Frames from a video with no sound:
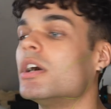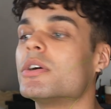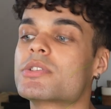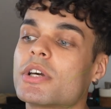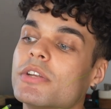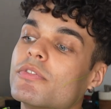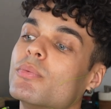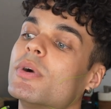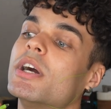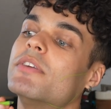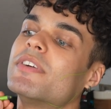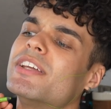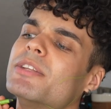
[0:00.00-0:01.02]
I was kind of
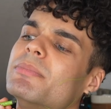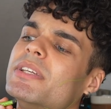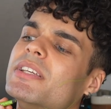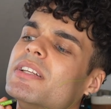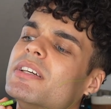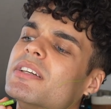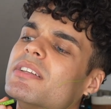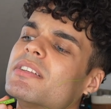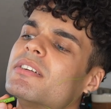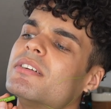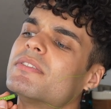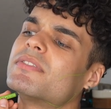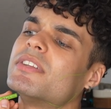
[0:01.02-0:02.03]
aware of it in the beginning, and then
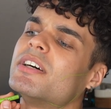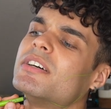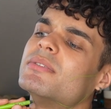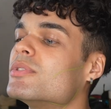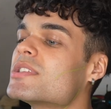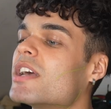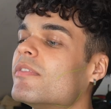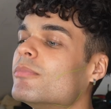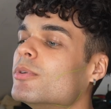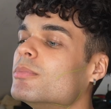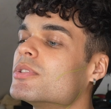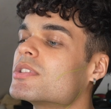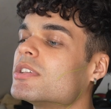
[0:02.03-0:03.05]
after that, I would just have
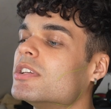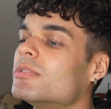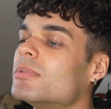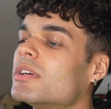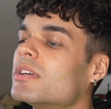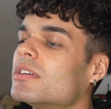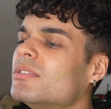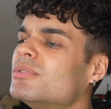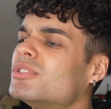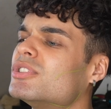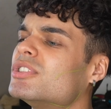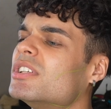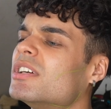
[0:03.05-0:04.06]
moments and I'd be like, oh
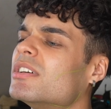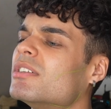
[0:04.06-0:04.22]
shit,